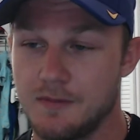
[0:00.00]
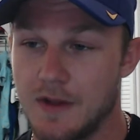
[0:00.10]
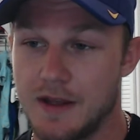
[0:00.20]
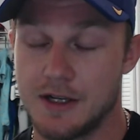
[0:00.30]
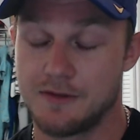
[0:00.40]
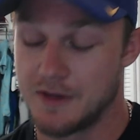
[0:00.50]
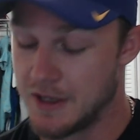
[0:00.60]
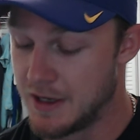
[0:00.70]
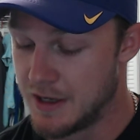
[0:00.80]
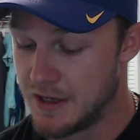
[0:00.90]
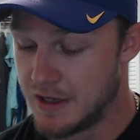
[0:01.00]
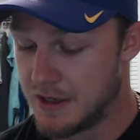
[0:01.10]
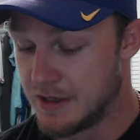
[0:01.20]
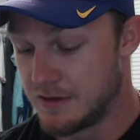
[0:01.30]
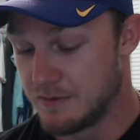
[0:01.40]
And if
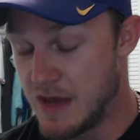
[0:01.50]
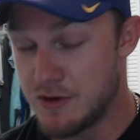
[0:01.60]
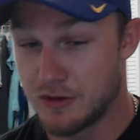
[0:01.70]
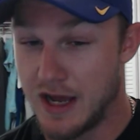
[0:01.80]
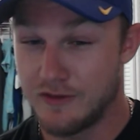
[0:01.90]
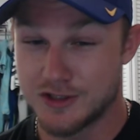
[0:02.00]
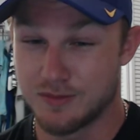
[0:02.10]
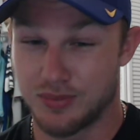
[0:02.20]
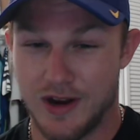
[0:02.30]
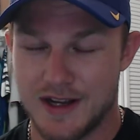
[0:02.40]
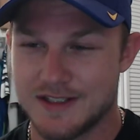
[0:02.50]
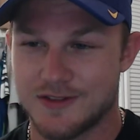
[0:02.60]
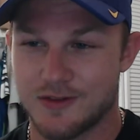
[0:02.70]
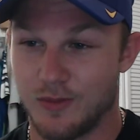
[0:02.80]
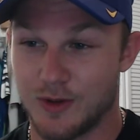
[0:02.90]
maybe you'll have a surprise
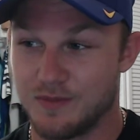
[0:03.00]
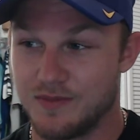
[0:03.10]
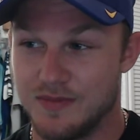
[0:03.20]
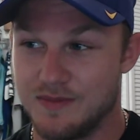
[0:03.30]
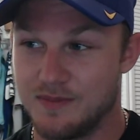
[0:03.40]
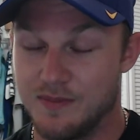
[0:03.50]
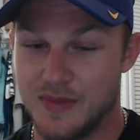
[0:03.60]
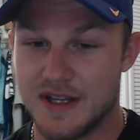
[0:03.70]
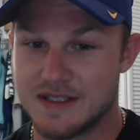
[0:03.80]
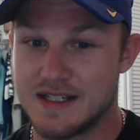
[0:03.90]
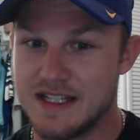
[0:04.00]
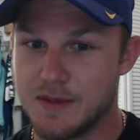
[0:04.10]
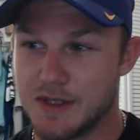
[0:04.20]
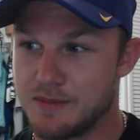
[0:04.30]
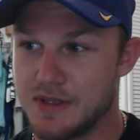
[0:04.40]
from a big team
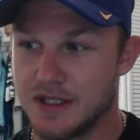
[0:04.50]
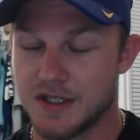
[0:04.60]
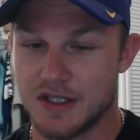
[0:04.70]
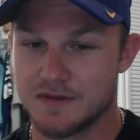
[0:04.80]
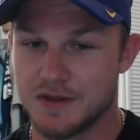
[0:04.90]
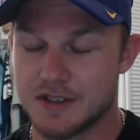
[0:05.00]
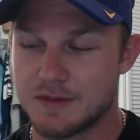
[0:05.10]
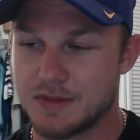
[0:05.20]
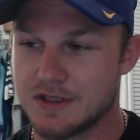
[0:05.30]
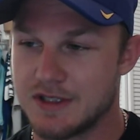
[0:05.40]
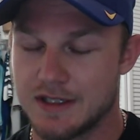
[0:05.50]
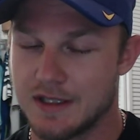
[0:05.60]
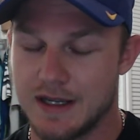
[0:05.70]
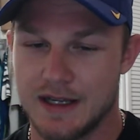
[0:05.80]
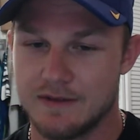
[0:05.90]
in a big conference, but you're not going
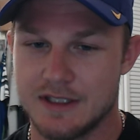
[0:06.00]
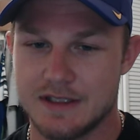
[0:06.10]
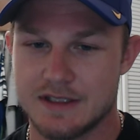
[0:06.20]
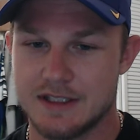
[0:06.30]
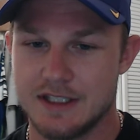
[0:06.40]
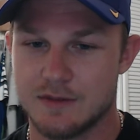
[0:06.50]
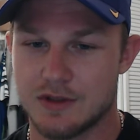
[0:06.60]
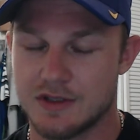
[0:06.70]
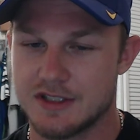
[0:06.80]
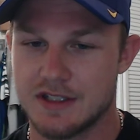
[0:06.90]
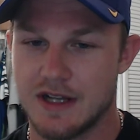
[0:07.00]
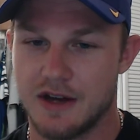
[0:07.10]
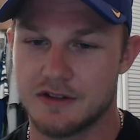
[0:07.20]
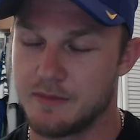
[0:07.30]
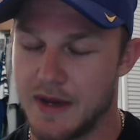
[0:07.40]
to have any of these teams that are sitting out
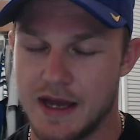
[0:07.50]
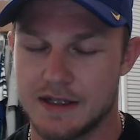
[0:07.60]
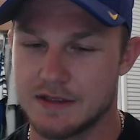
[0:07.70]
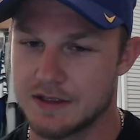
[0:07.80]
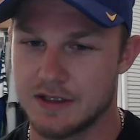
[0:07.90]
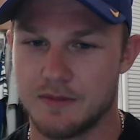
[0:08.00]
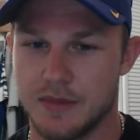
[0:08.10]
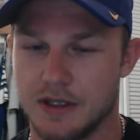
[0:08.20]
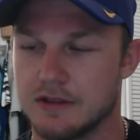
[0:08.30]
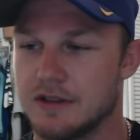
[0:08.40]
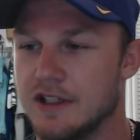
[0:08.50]
in the MAC and the Sun Belt